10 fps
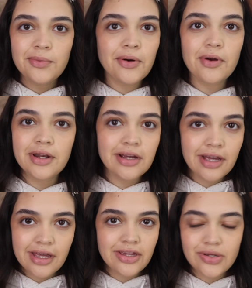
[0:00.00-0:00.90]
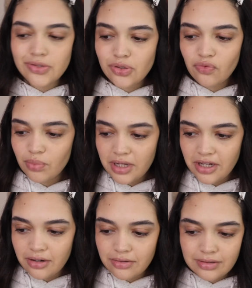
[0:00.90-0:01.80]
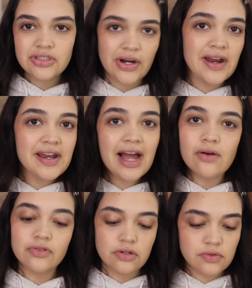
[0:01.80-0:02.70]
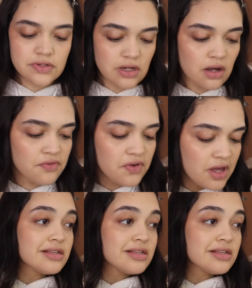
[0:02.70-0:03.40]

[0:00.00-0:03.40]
recording a YouTube video, trying out new stuff.